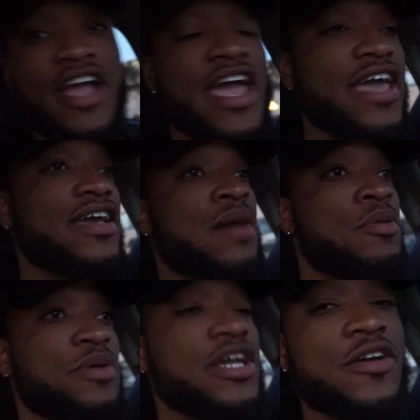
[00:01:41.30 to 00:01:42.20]
hey, I'm gonna
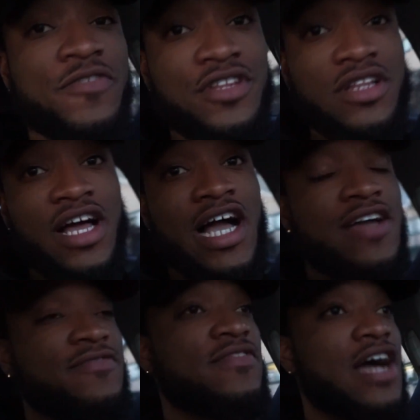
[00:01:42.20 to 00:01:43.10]
be here for the
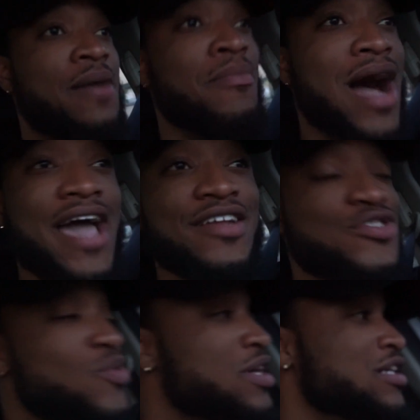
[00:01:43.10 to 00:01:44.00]
live. I might
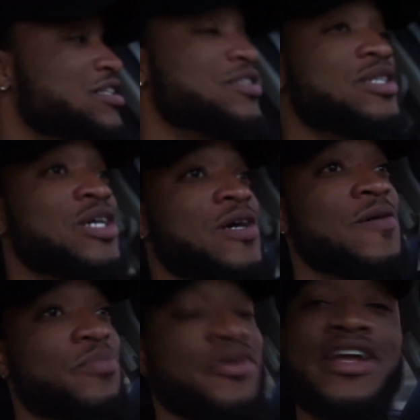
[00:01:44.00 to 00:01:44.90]
as well
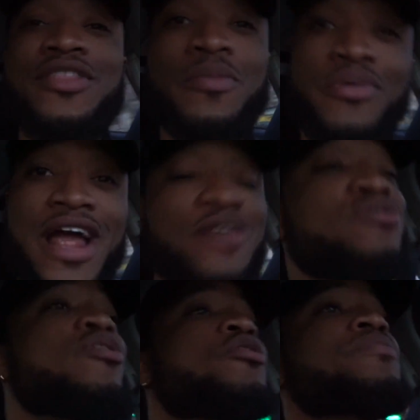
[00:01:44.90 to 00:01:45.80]
bring the brand new
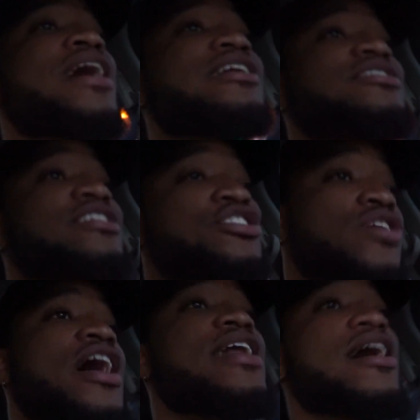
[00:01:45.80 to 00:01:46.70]
gold match and
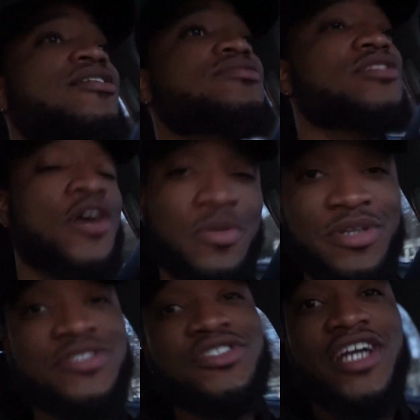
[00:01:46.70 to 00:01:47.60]
try it out on a
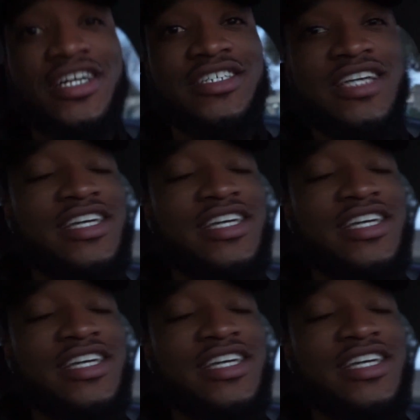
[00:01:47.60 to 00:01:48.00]
pistol shotgun